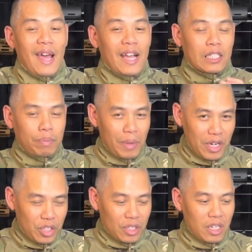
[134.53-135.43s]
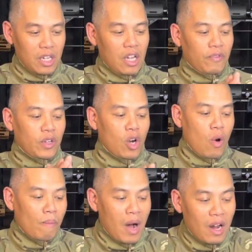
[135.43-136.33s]
Especially if you
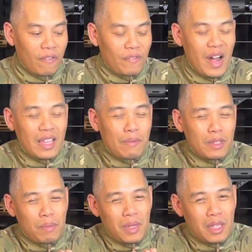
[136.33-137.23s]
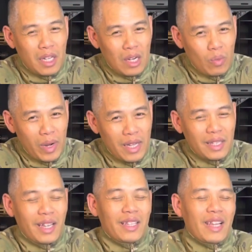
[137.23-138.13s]
don't modify them to begin
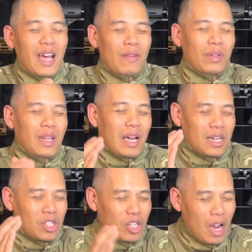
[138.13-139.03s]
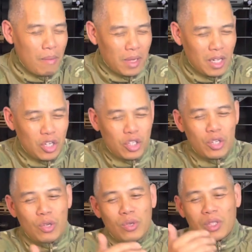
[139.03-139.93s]
with, and they have a lot of jamming
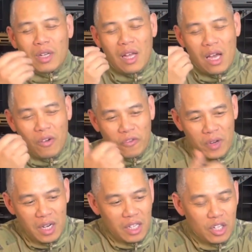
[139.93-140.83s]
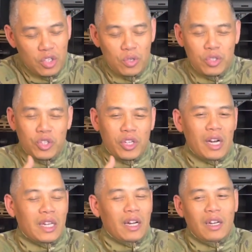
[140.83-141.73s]
issues, a lot of feeding issues. You're going
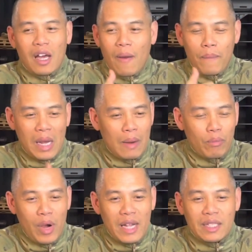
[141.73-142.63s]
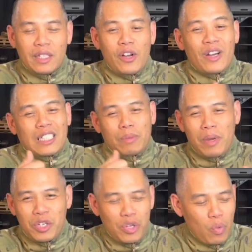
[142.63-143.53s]
to get a lot of paint breaks in there,
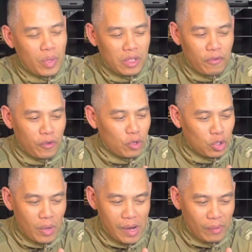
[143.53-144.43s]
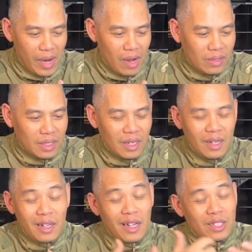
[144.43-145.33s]
especially with the first strike rounds.
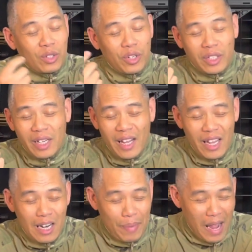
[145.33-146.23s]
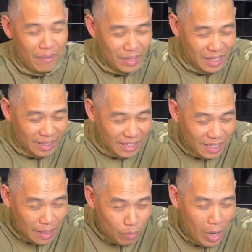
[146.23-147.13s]
And so you're going to end up having to clean
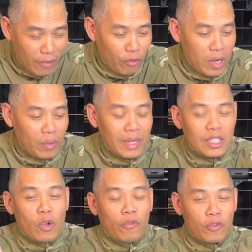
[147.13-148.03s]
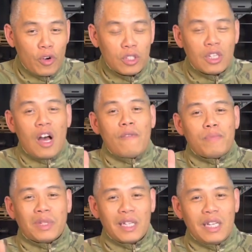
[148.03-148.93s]
them quite frequently. So first off,
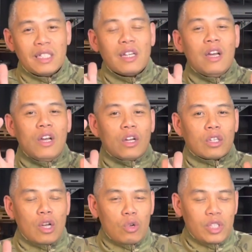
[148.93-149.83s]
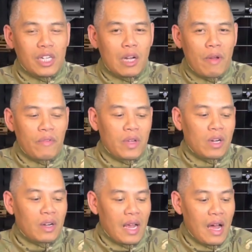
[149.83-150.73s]
please go check out my
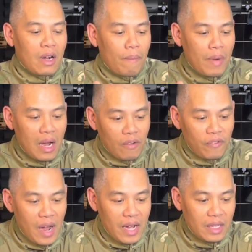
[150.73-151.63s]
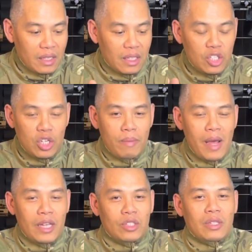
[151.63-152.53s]
video on how to modify the
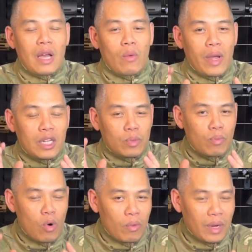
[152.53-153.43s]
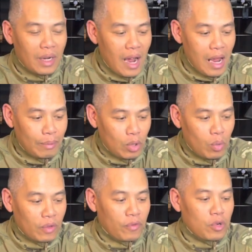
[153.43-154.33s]
G-Mag so that way it's more reliable
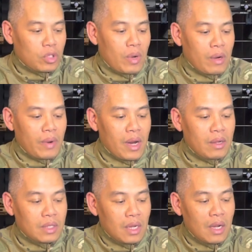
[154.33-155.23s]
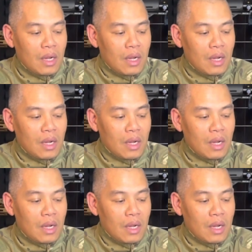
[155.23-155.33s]
with first strike rounds.